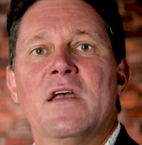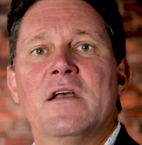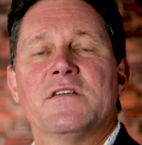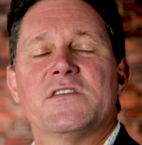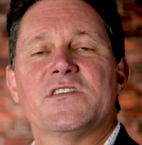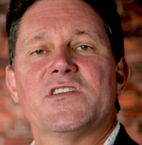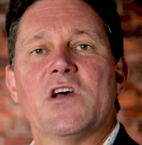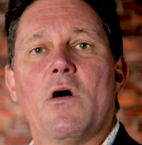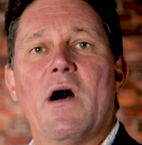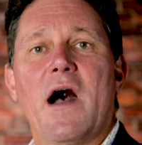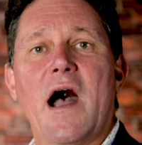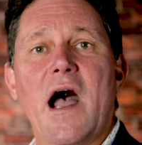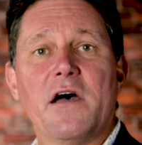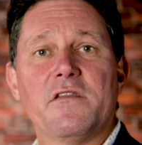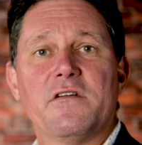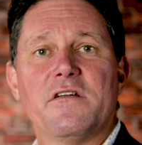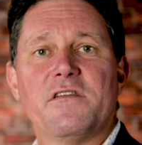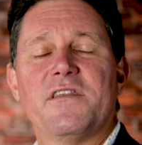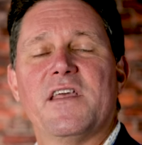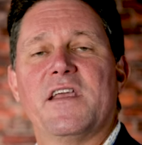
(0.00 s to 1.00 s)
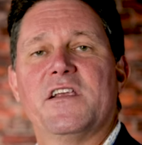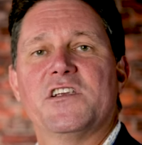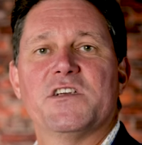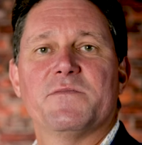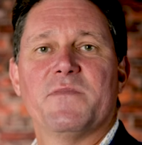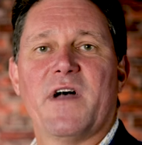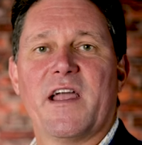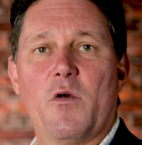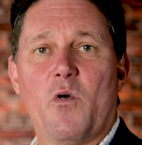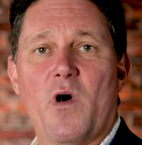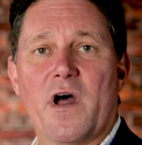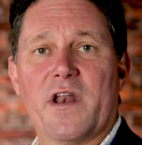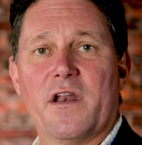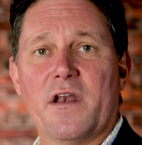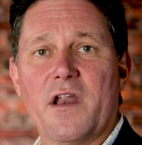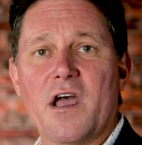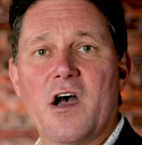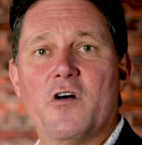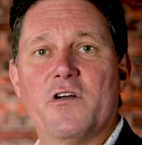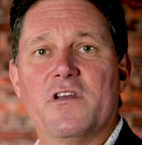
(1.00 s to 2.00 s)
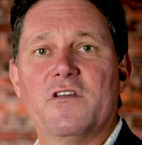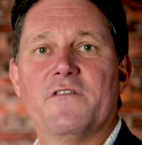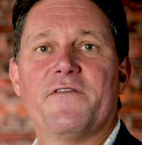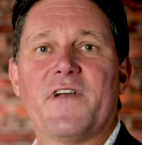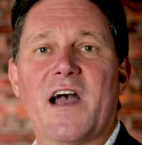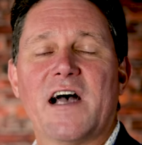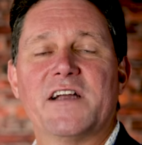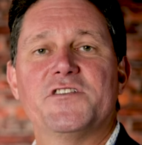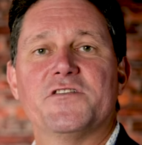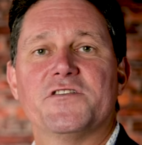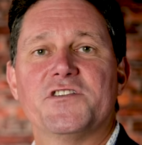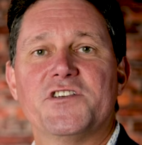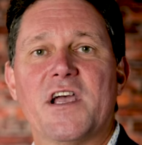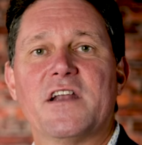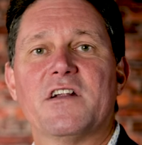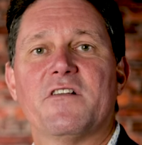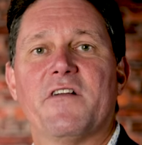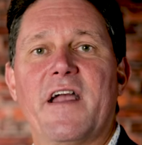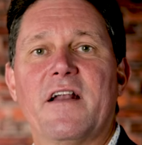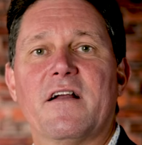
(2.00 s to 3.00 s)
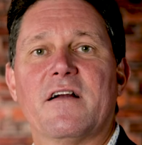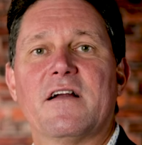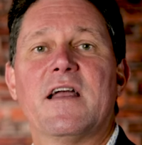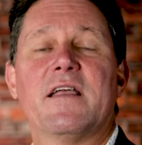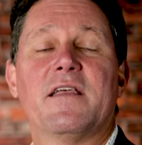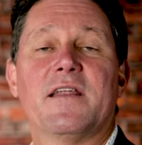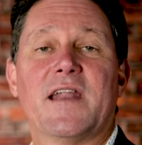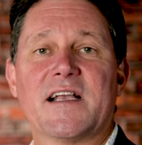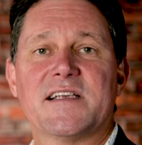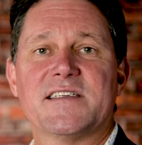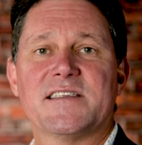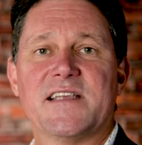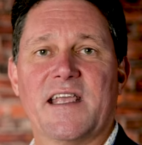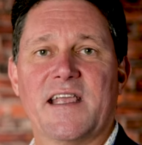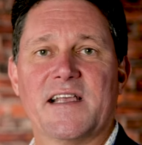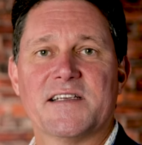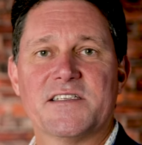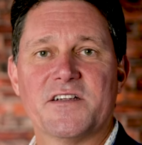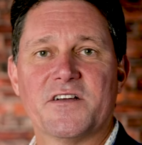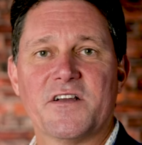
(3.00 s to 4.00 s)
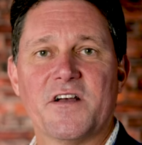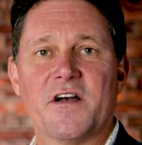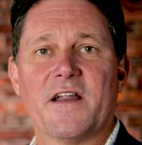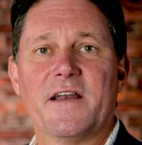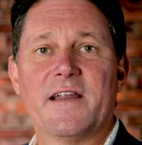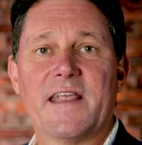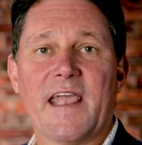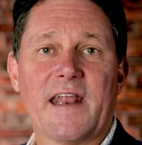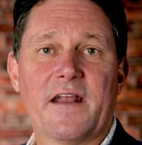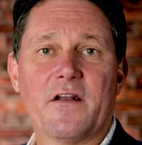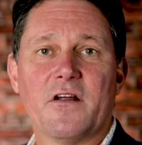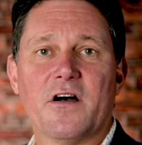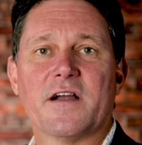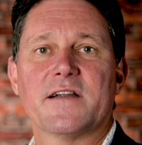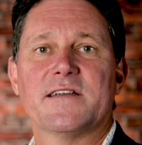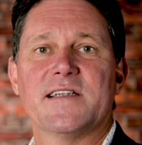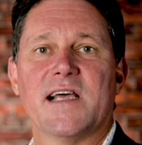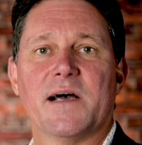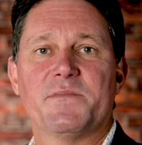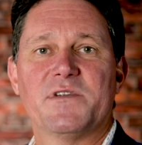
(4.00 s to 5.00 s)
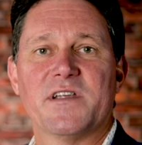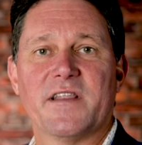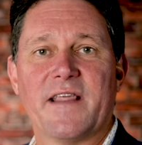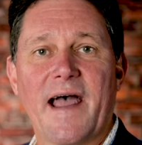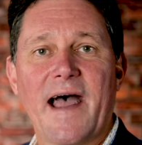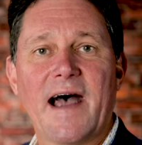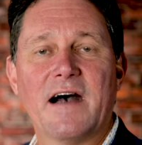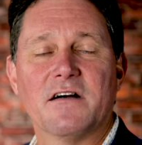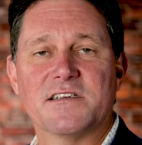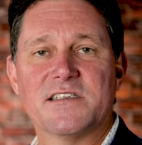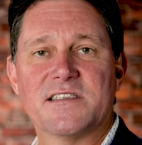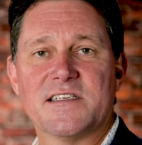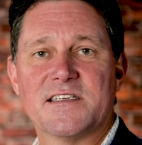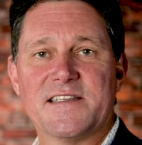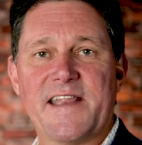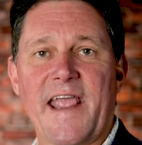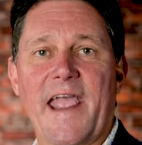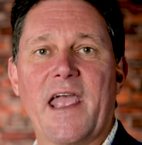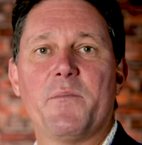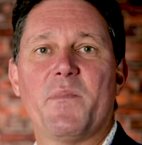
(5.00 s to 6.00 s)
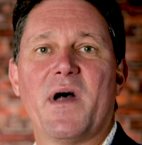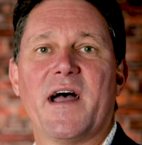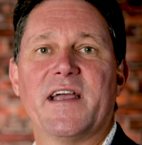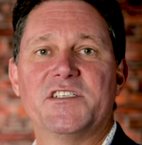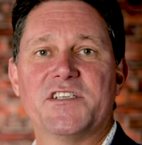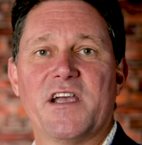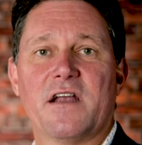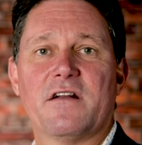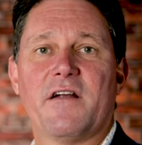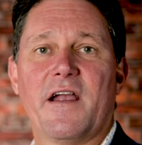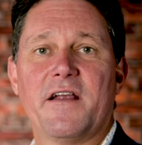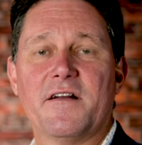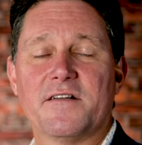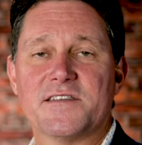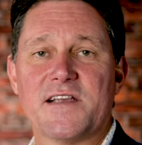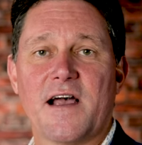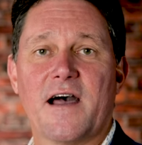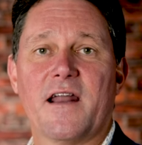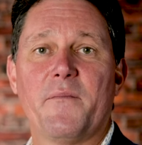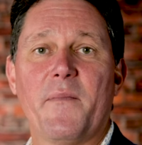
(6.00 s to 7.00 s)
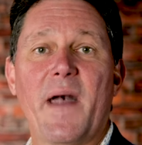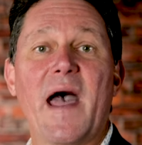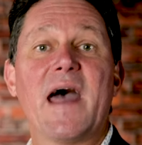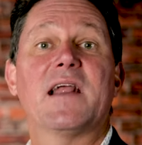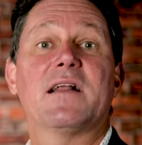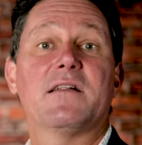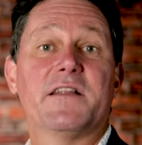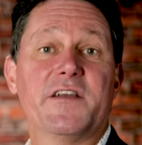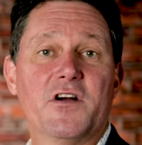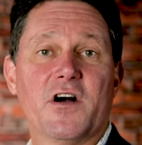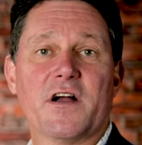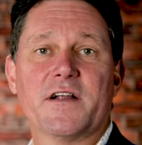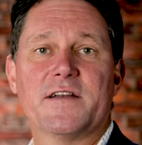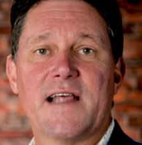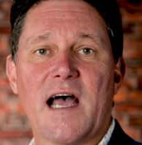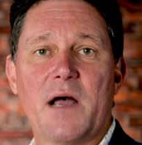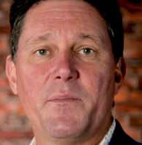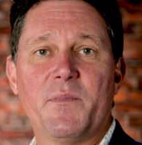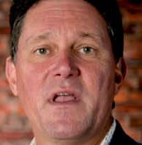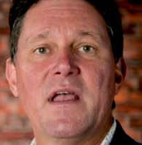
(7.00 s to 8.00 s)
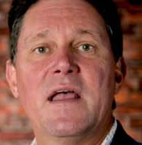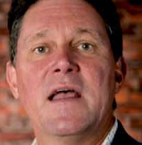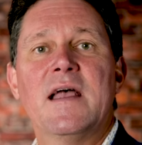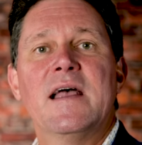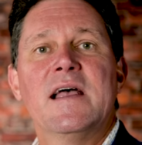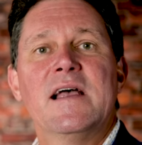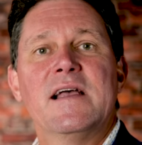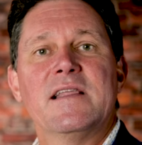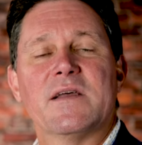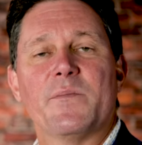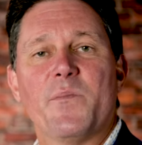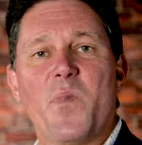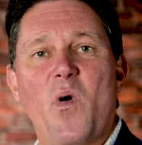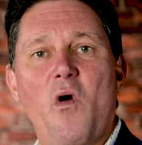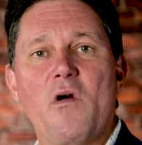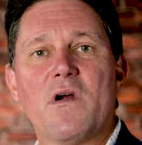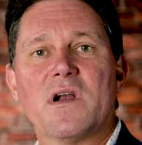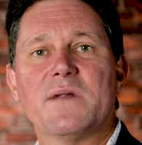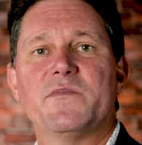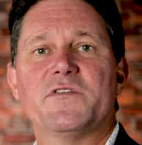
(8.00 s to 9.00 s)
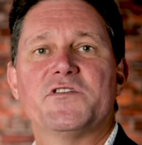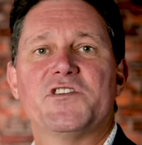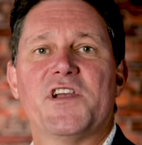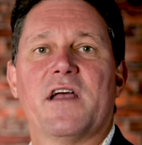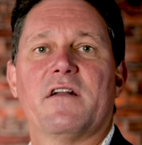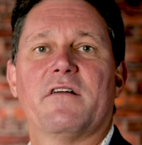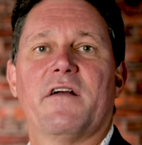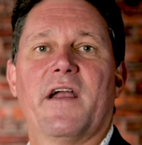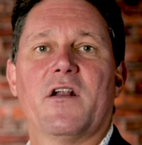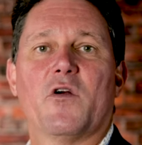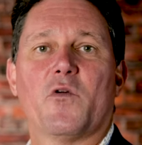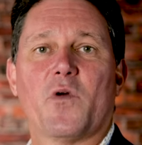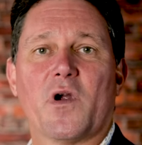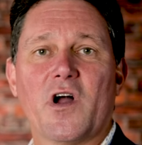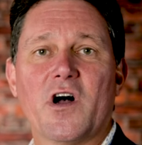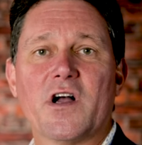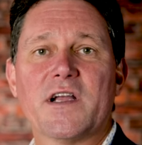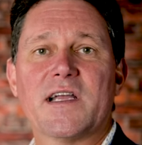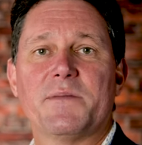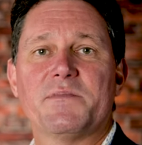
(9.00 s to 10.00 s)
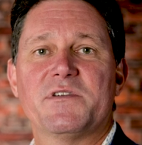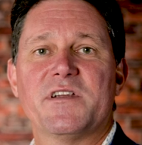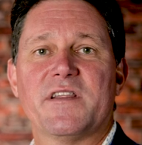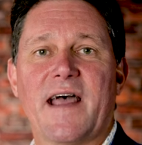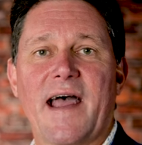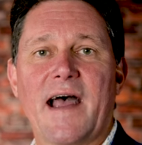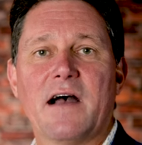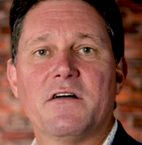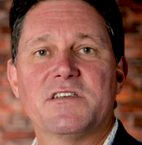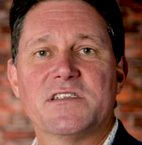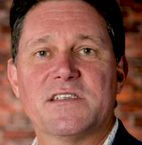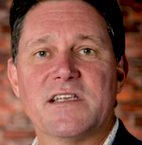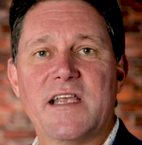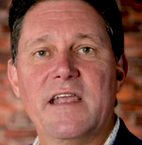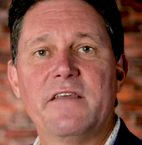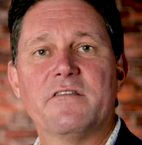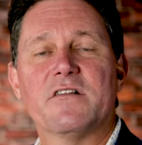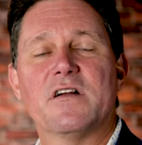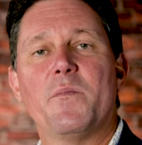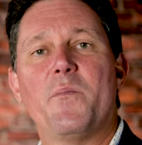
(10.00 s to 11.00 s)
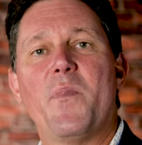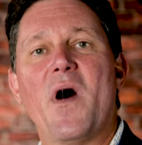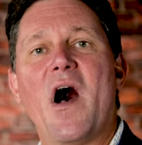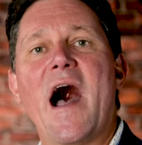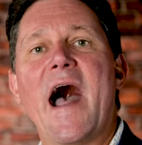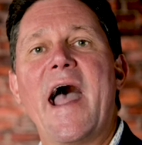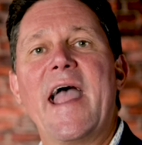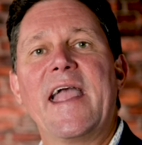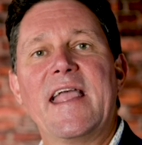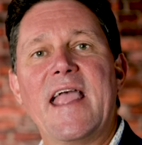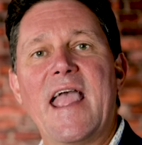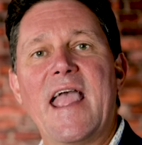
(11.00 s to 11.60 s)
So other things you might want to know. You've got your generator. The next thing is to go get it hooked up to the house. The standby generator is automatically hooked up. The portable generator will hook up to the house either by